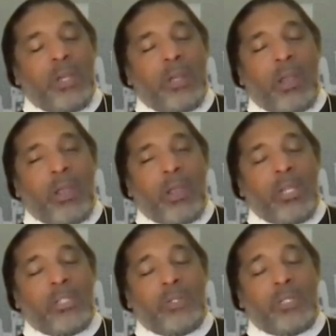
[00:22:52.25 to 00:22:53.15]
Uh,
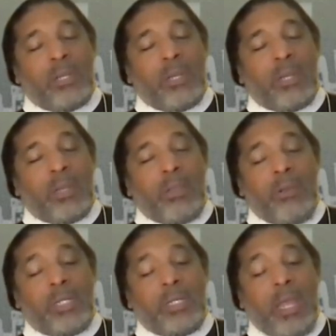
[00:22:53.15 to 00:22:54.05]
history is a, a,
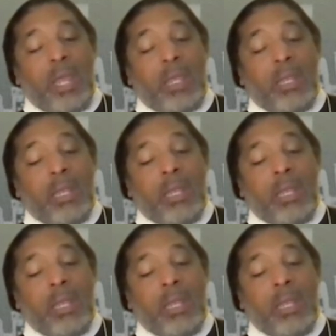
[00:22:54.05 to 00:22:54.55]
curious thing.